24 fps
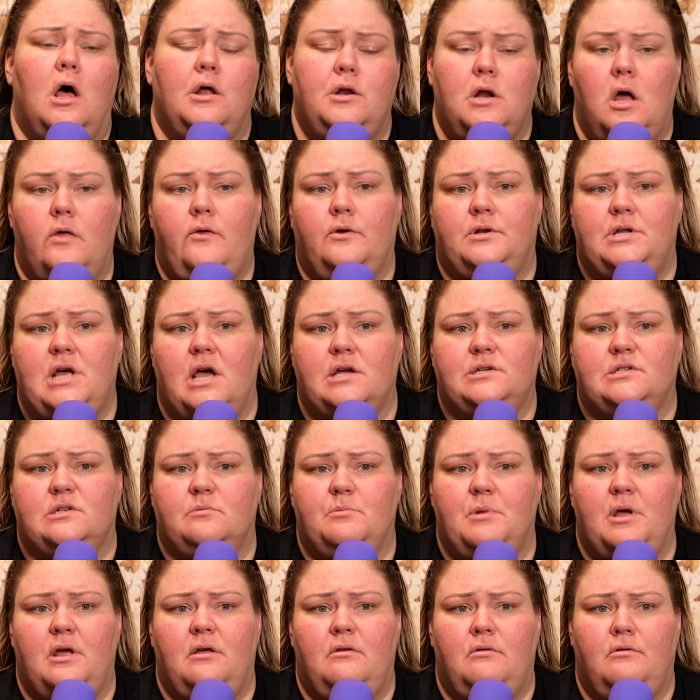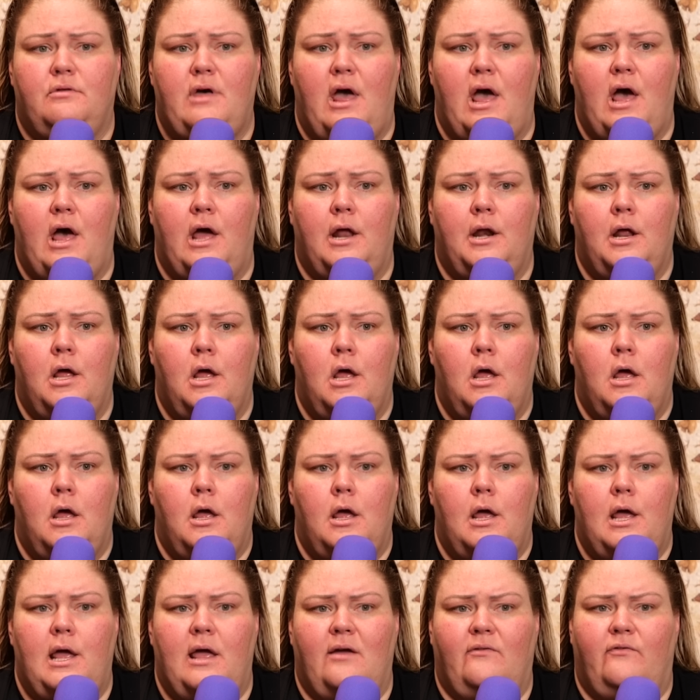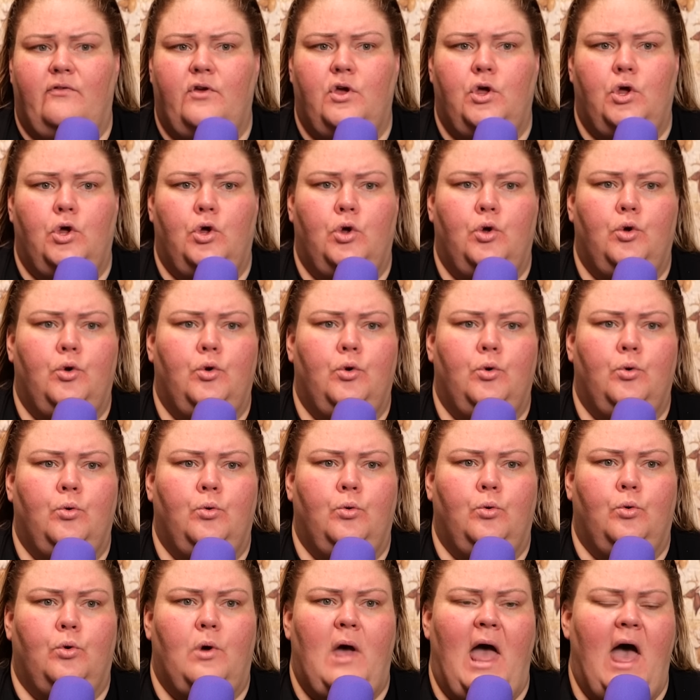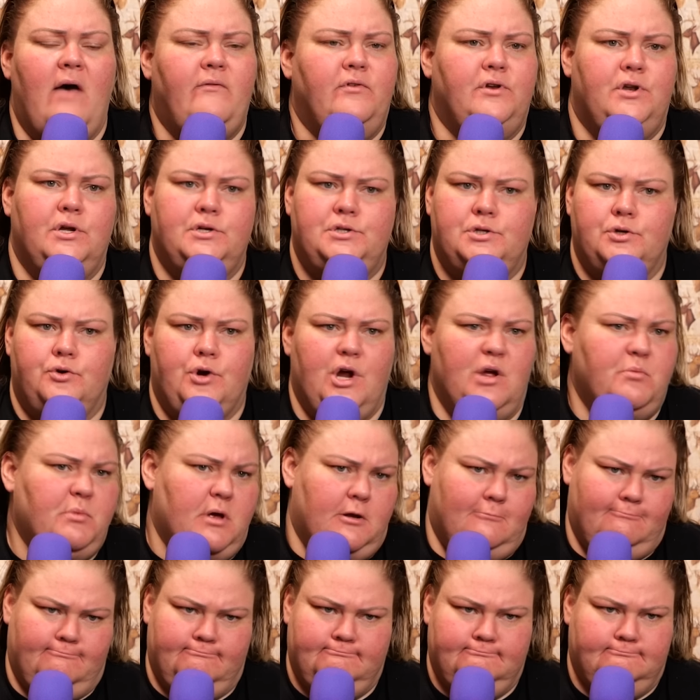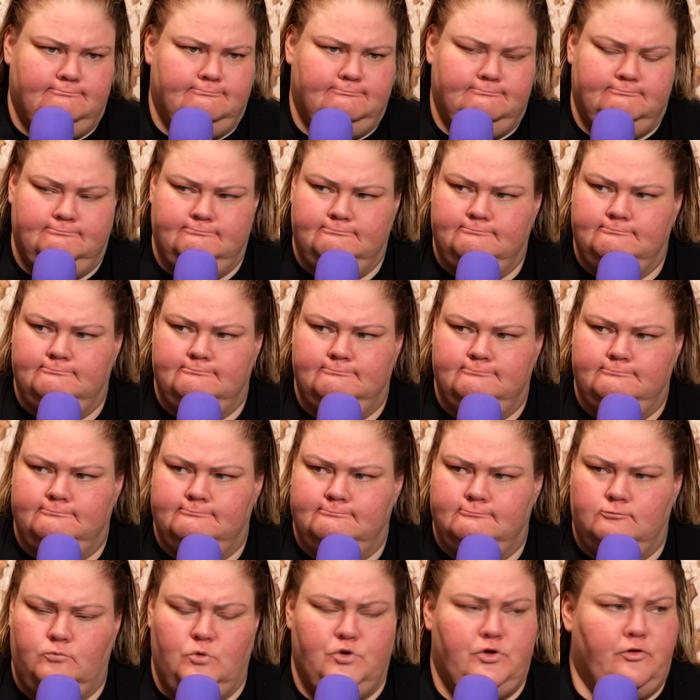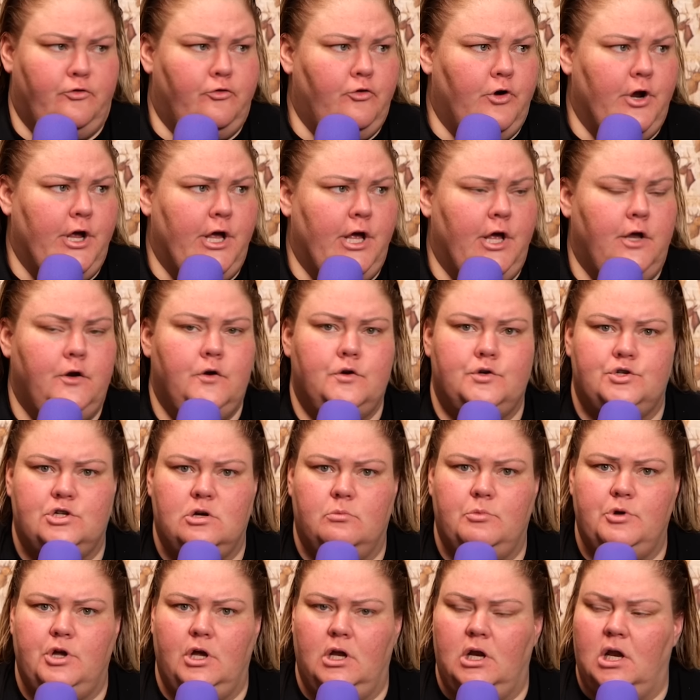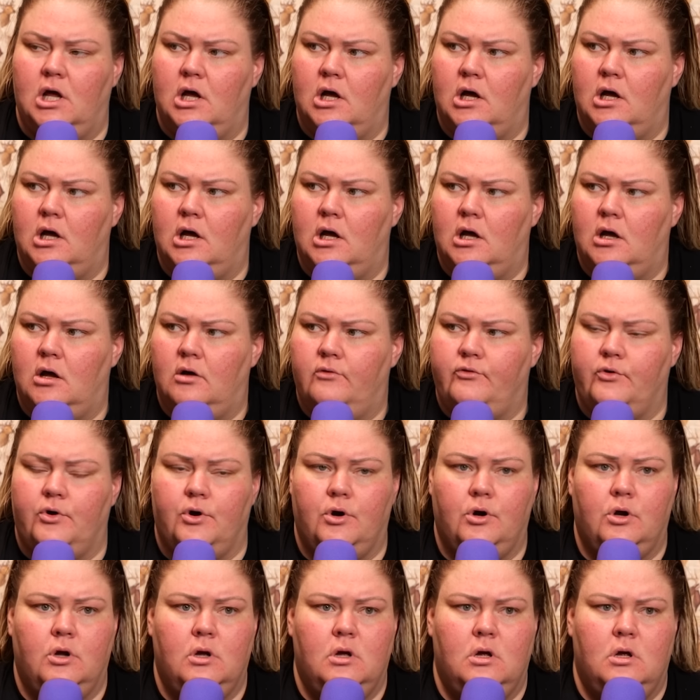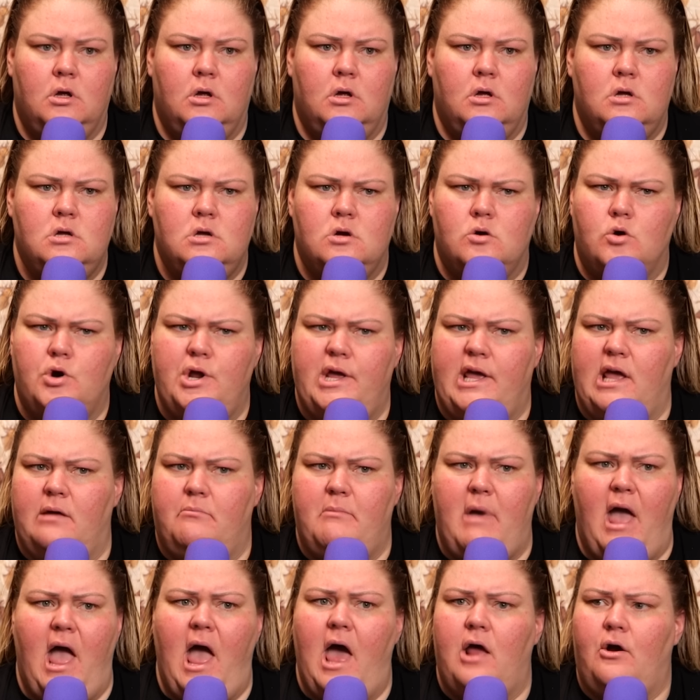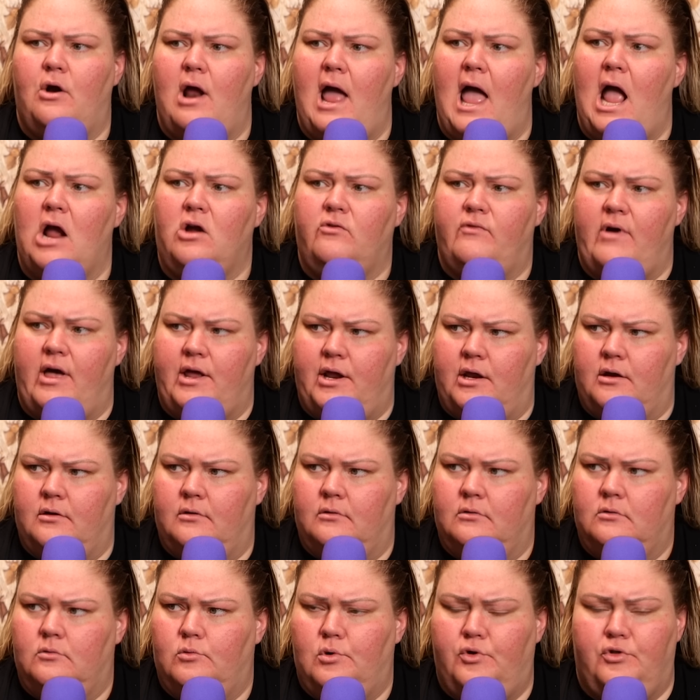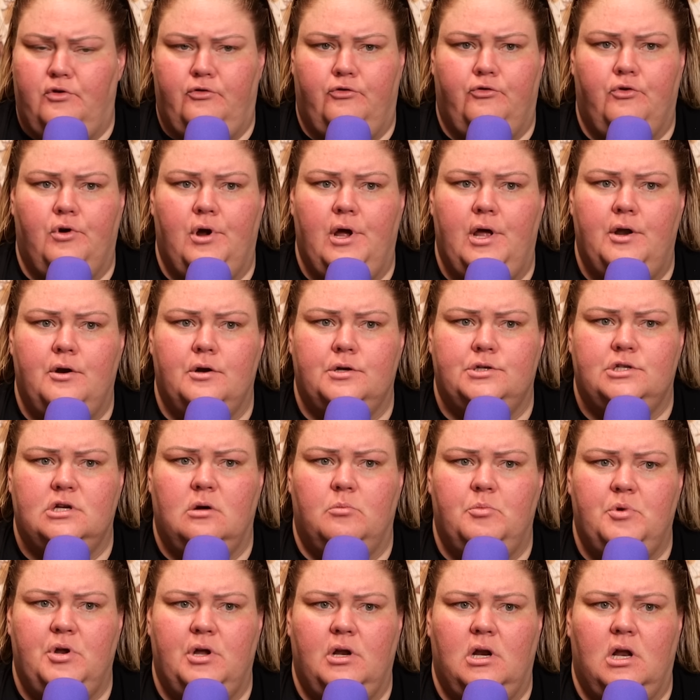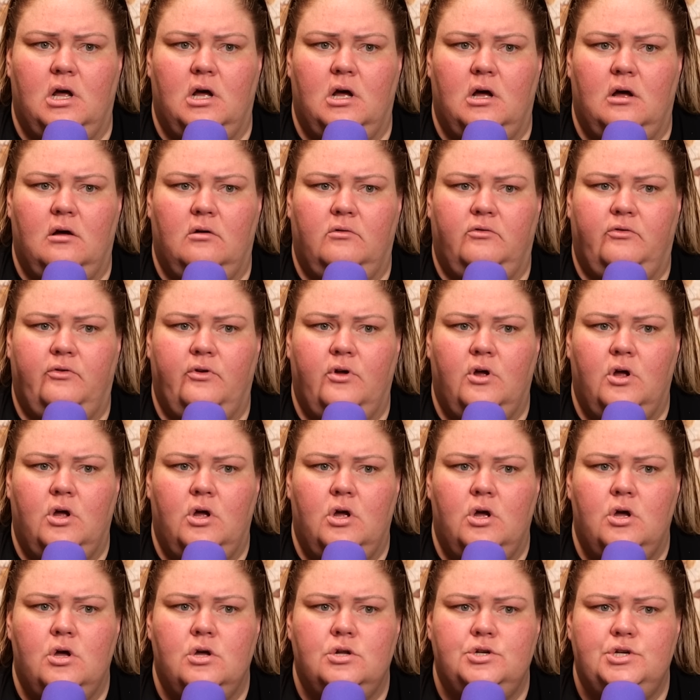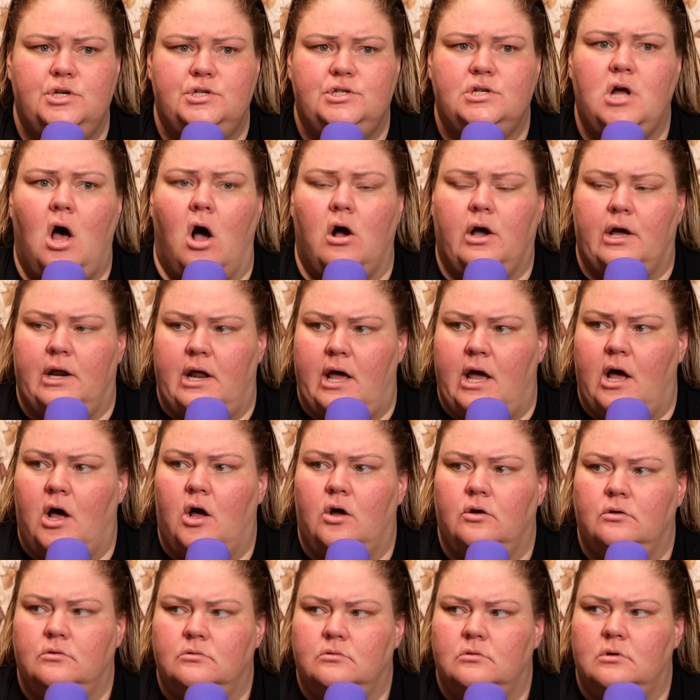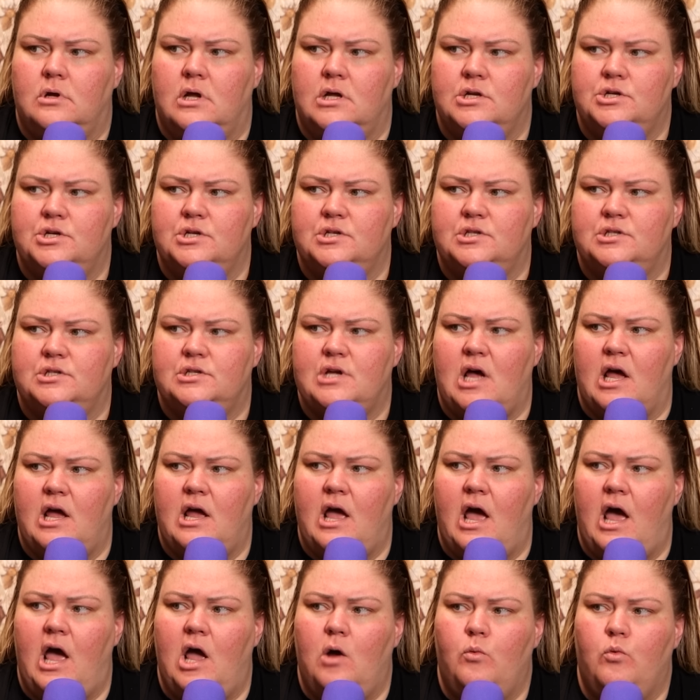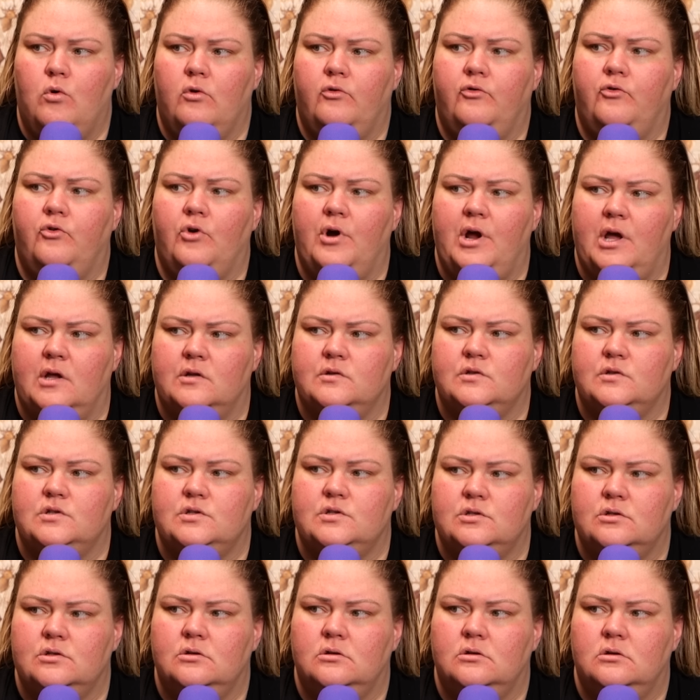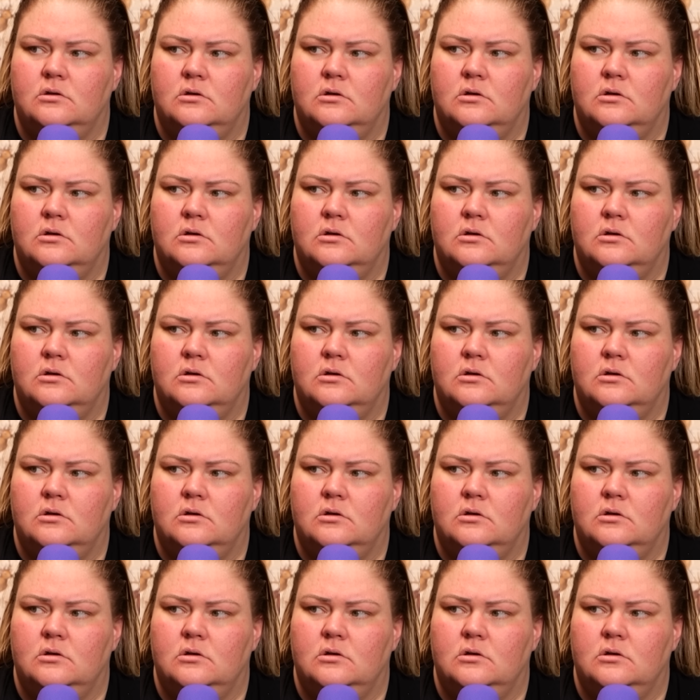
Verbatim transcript: another testament that if you have a disagreement with a friend or someone you love or or you get mad or aggravated with a friend or someone you love, just talk it out mm-hmm. and just say, yeah. "Hey, we're friends